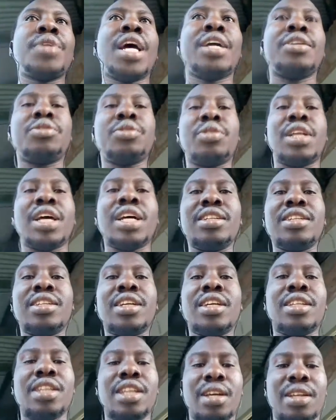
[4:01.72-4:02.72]
so that is
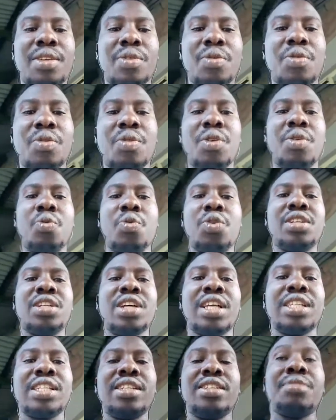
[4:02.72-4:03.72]
what
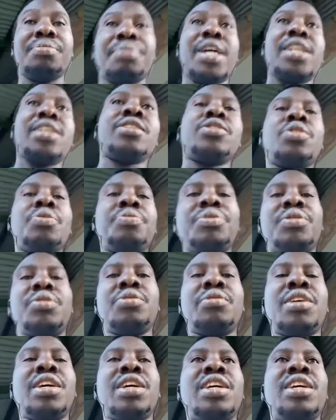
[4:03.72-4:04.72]
has inspired the topic
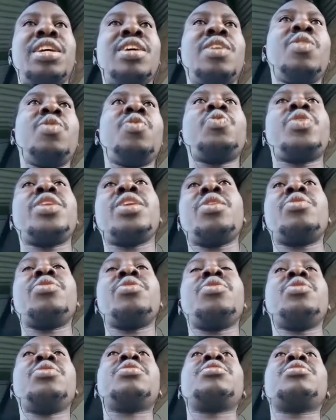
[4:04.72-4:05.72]
today, whether or
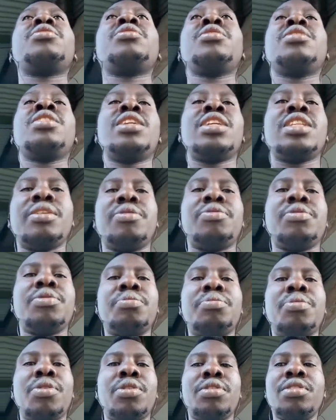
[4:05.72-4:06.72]
not the
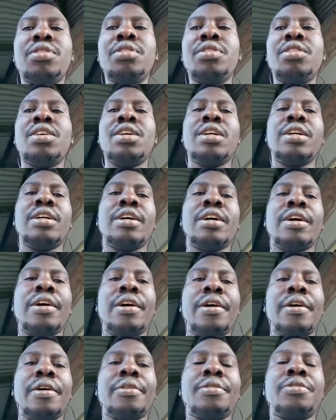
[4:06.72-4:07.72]
football
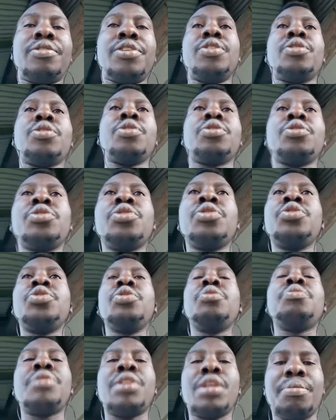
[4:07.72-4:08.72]
season
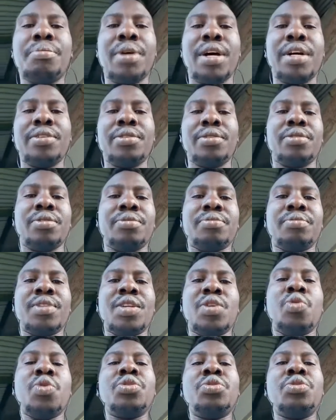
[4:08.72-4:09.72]
should be abandoned.
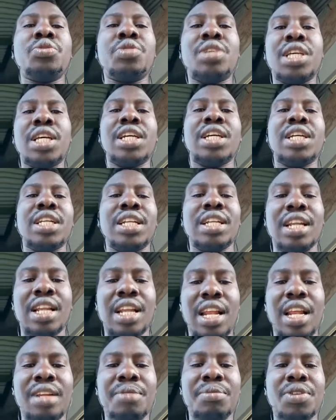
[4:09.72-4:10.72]
What do you think?
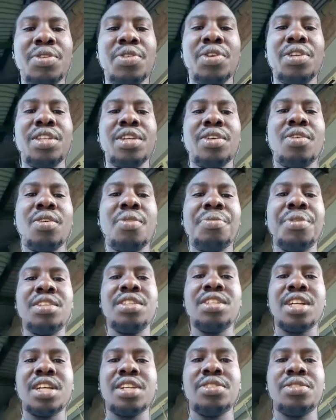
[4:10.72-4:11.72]
Let me know in the comment
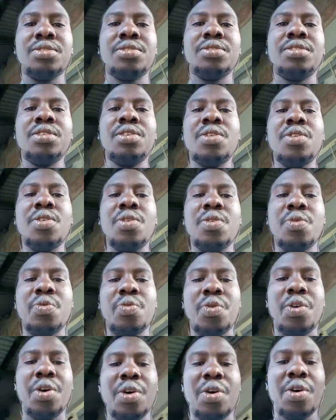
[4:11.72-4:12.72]
section
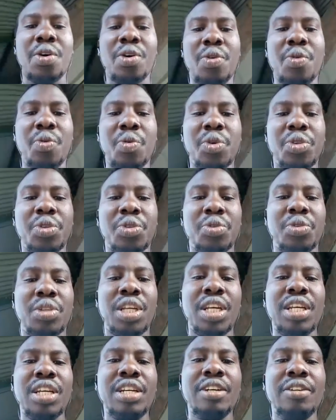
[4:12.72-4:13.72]
what you
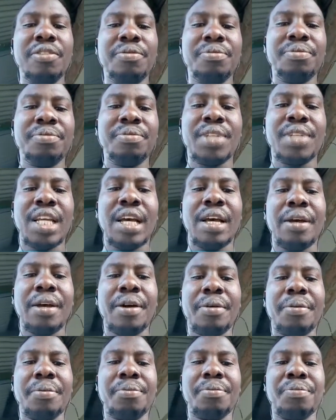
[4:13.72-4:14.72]
think,
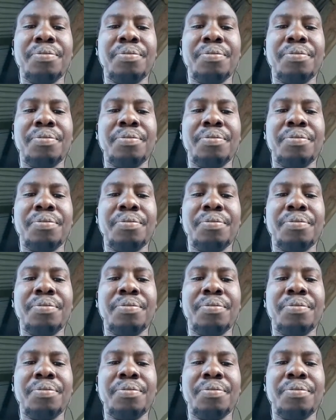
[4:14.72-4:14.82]
and